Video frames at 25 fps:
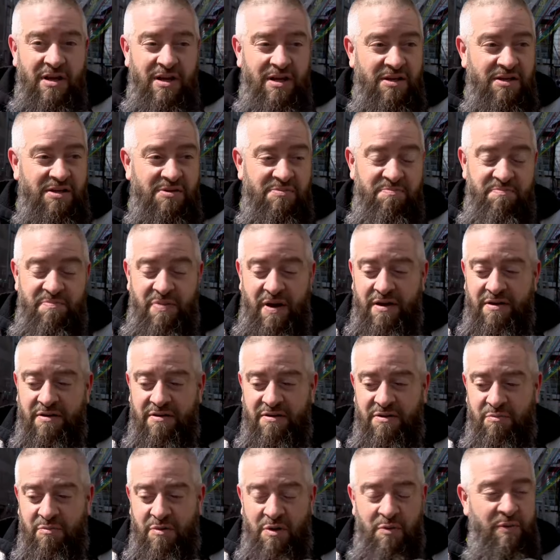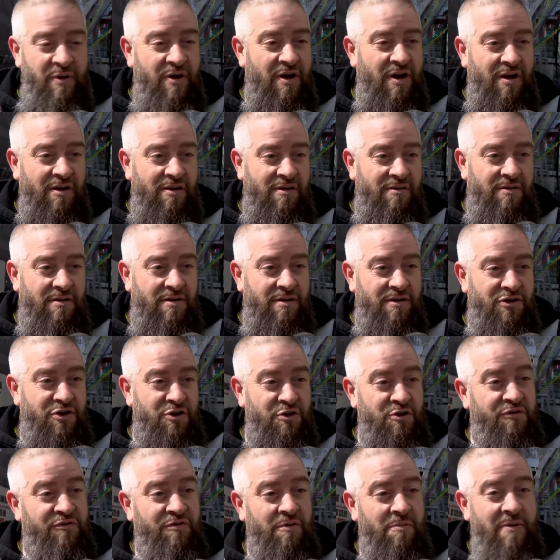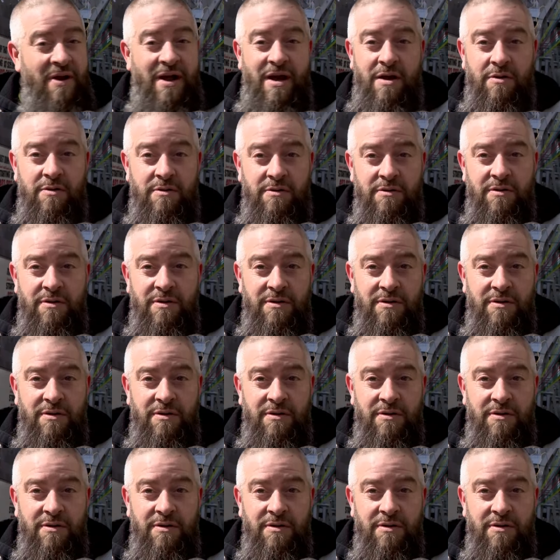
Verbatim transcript: He's better than what we got to choose from now.